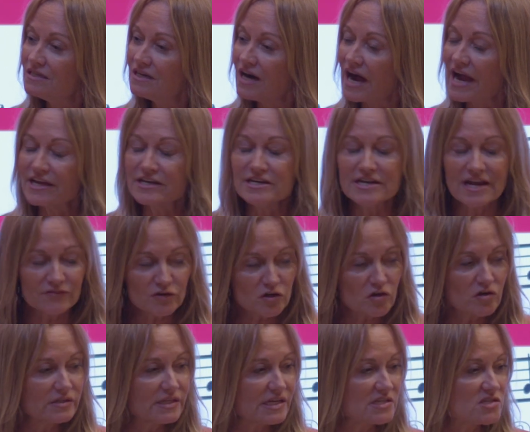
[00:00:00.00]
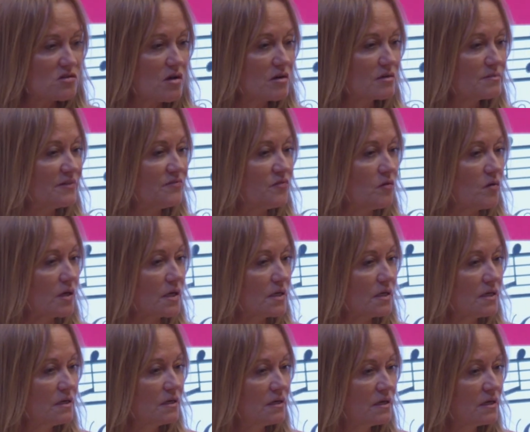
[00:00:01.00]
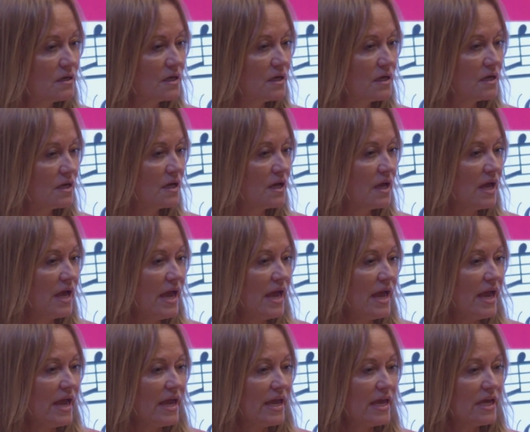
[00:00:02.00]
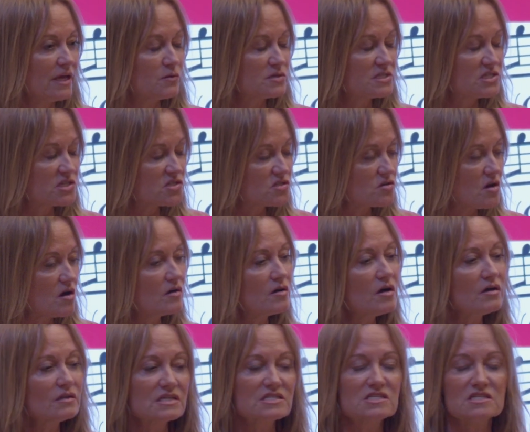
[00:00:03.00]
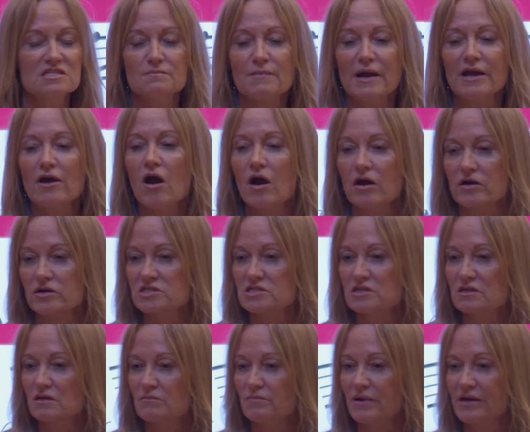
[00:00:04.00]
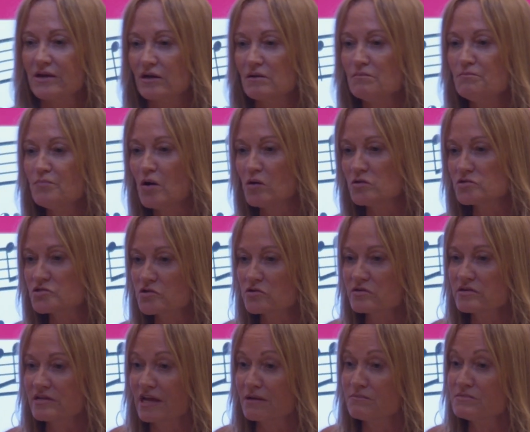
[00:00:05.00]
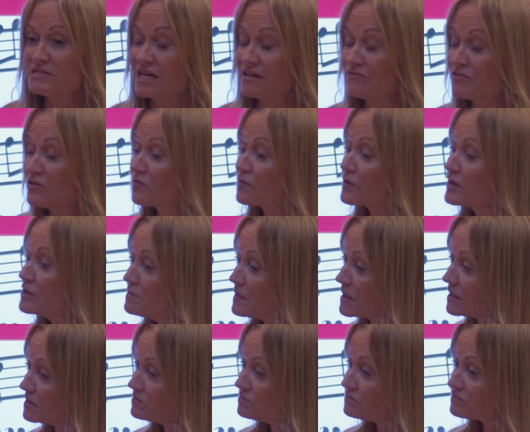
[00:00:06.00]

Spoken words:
I had never heard that song before. It was a song called Listen to My Heart by a composer named David Friedman.